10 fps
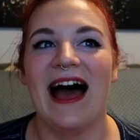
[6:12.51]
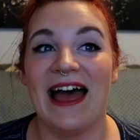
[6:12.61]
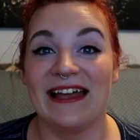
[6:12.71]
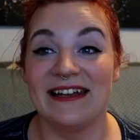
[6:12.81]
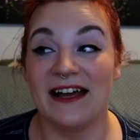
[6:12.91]

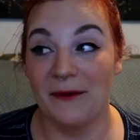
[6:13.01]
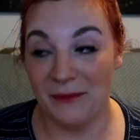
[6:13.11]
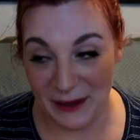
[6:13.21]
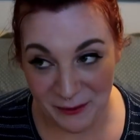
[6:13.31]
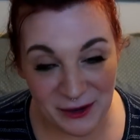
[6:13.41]
and
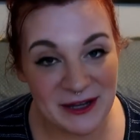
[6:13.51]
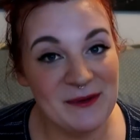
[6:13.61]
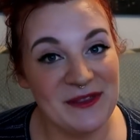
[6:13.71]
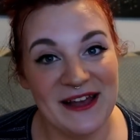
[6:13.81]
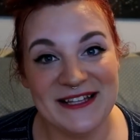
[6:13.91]
like working
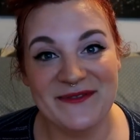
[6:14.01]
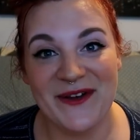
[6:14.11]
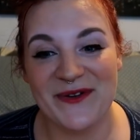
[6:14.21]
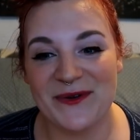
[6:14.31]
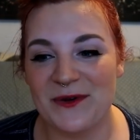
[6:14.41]
with lots of
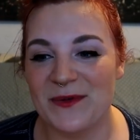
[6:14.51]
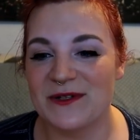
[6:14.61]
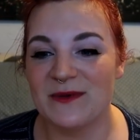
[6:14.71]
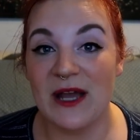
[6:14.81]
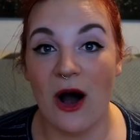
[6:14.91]
other
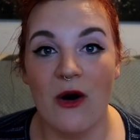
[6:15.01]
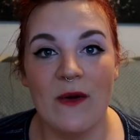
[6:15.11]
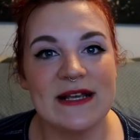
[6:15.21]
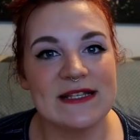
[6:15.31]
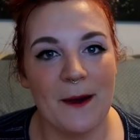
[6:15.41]
groomers, we
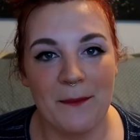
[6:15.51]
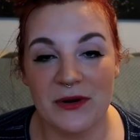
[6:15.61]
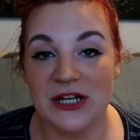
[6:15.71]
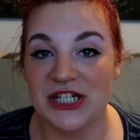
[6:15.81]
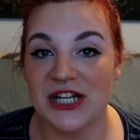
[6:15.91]
always
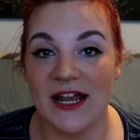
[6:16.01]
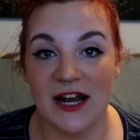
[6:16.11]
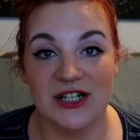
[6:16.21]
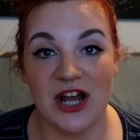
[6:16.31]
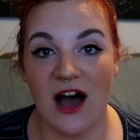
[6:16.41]
appreciate
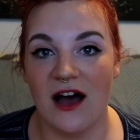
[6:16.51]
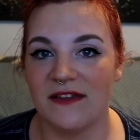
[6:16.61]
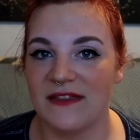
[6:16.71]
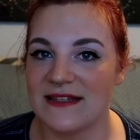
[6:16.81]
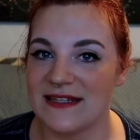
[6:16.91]
a
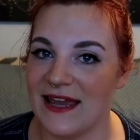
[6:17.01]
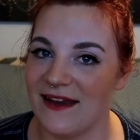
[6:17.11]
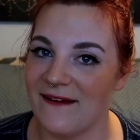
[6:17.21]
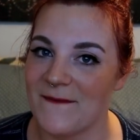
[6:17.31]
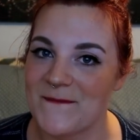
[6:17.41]
dog that's like